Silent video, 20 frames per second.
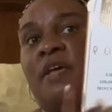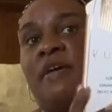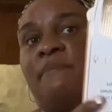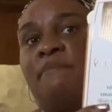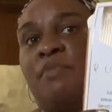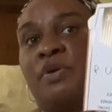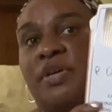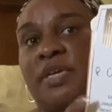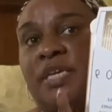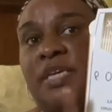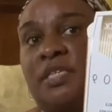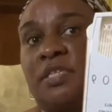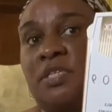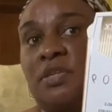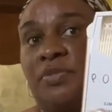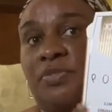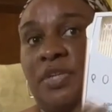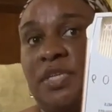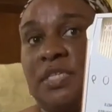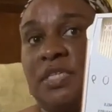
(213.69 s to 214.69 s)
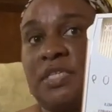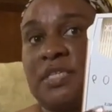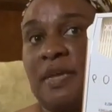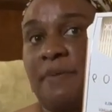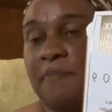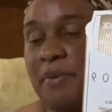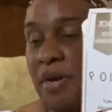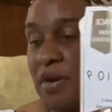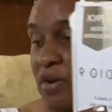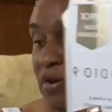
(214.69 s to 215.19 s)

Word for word: But yeah, so this is a pack